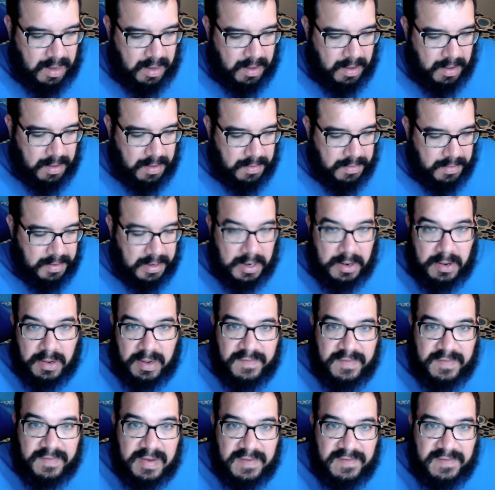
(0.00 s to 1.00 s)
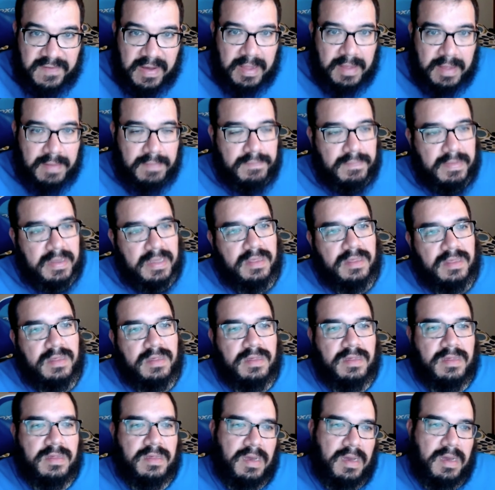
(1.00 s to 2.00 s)
narrative
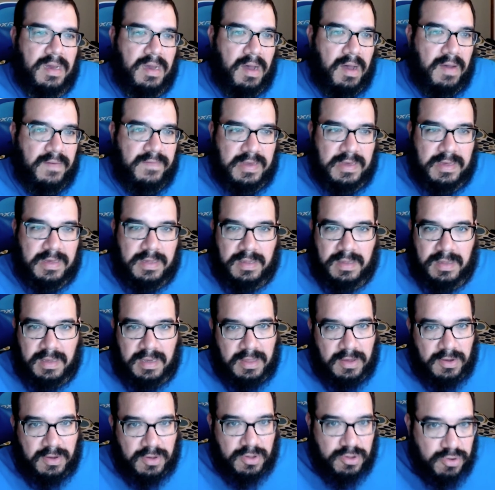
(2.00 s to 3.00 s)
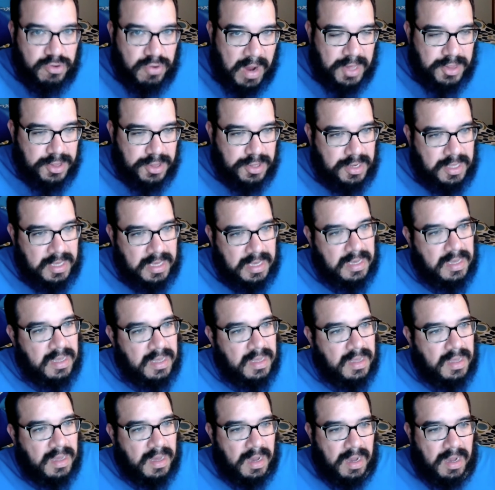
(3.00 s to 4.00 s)
developments, obviously there's tragedy,
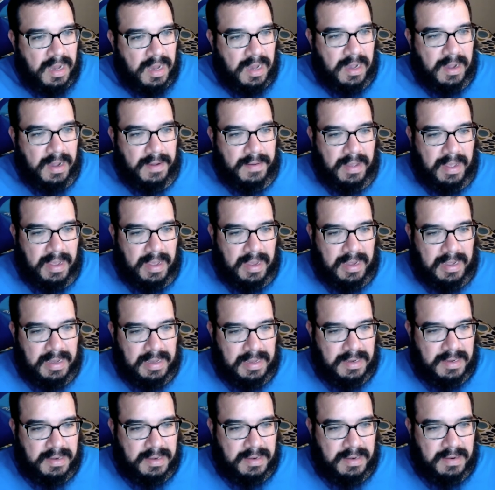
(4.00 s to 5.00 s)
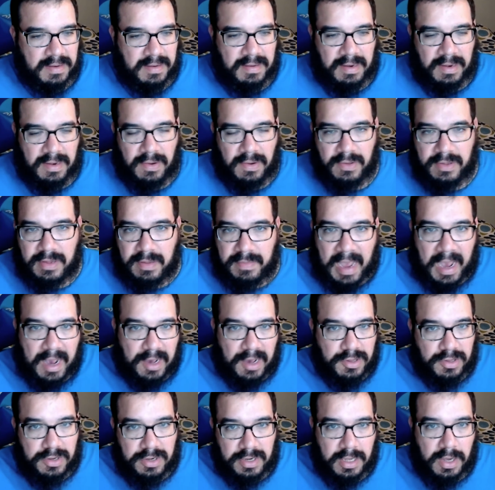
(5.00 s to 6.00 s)
and some
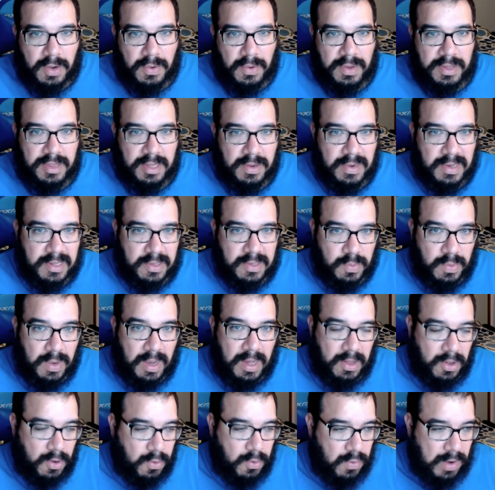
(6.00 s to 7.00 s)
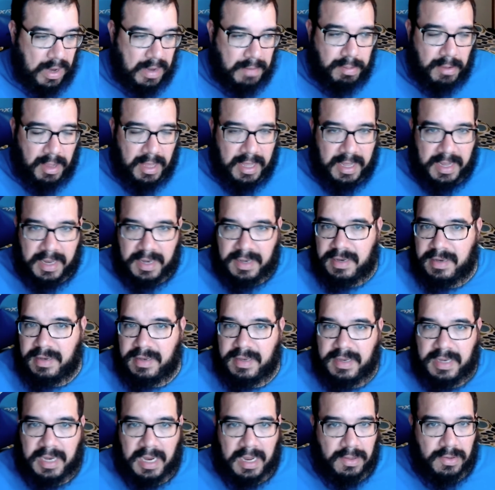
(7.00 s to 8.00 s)
action to go in there as well. Great blend.
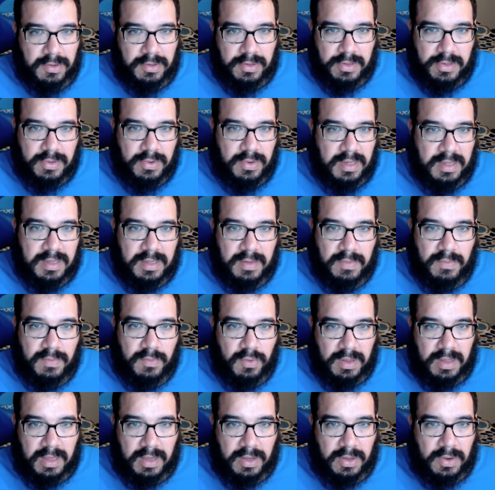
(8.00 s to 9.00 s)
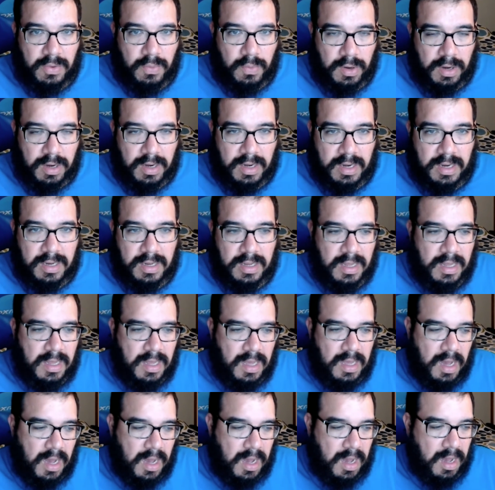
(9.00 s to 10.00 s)
Taylor's doing some really good work
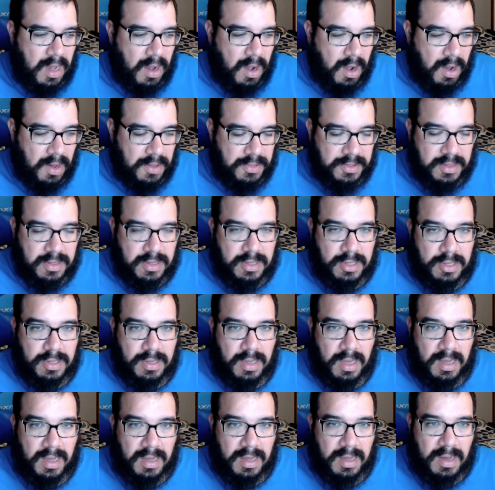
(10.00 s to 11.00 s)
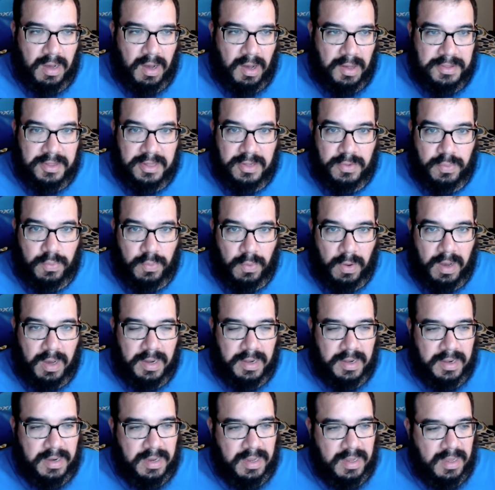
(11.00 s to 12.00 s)
on this
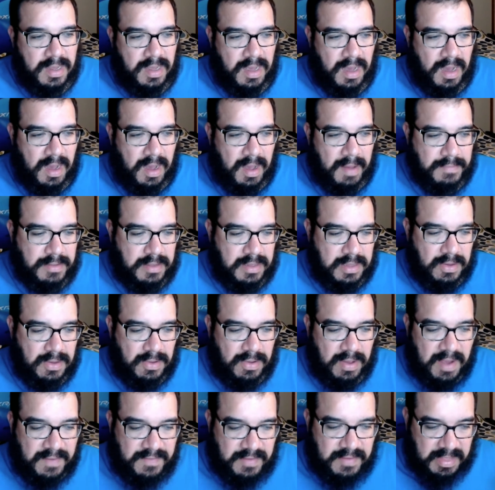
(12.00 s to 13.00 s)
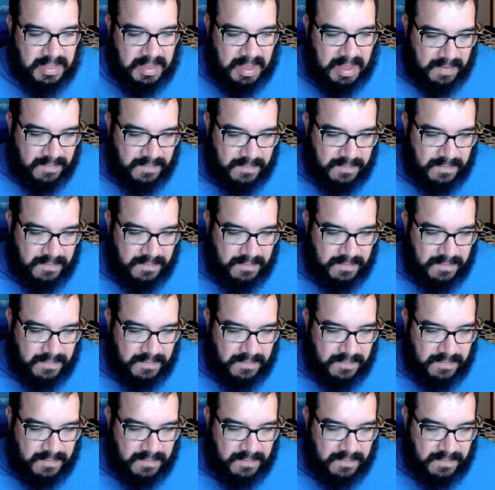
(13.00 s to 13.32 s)
run, still having that